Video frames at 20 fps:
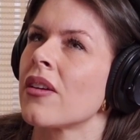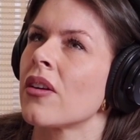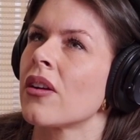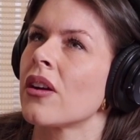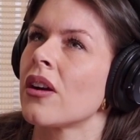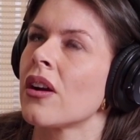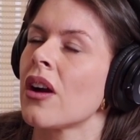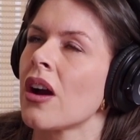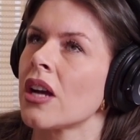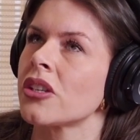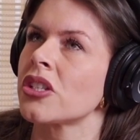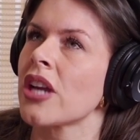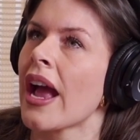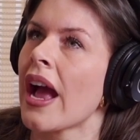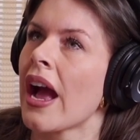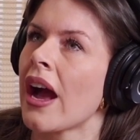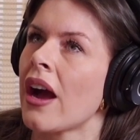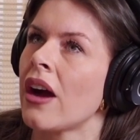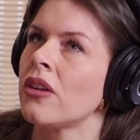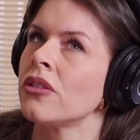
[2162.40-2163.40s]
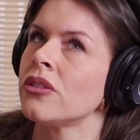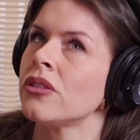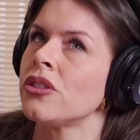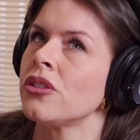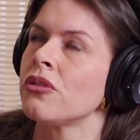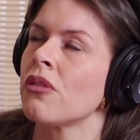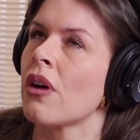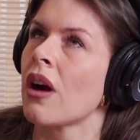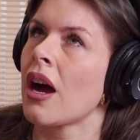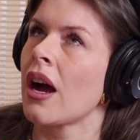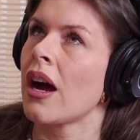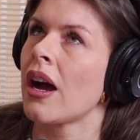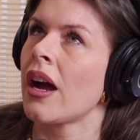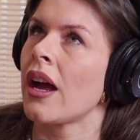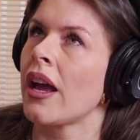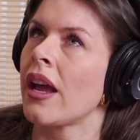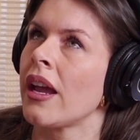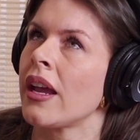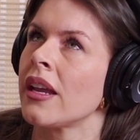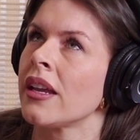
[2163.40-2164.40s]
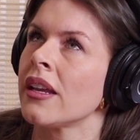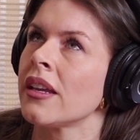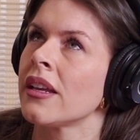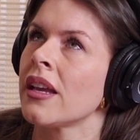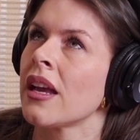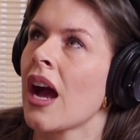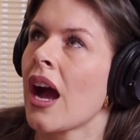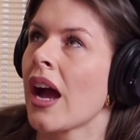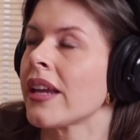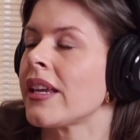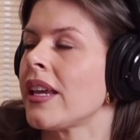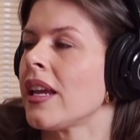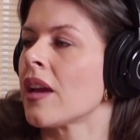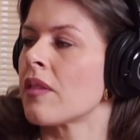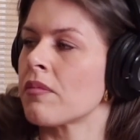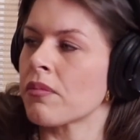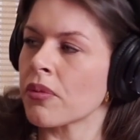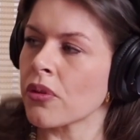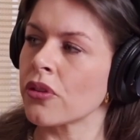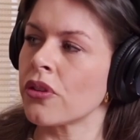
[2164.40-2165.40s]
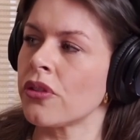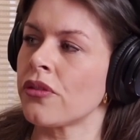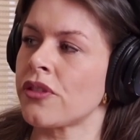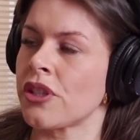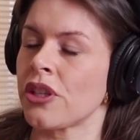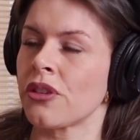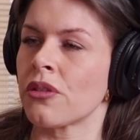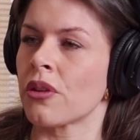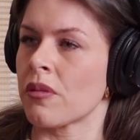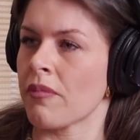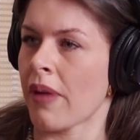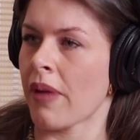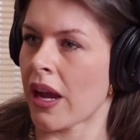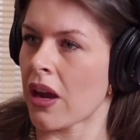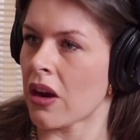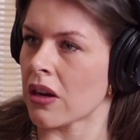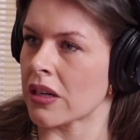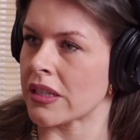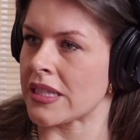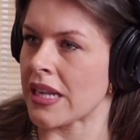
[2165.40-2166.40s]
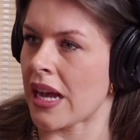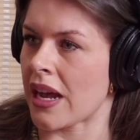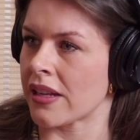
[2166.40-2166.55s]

gosh, how do I can't prove to you where my heart's at.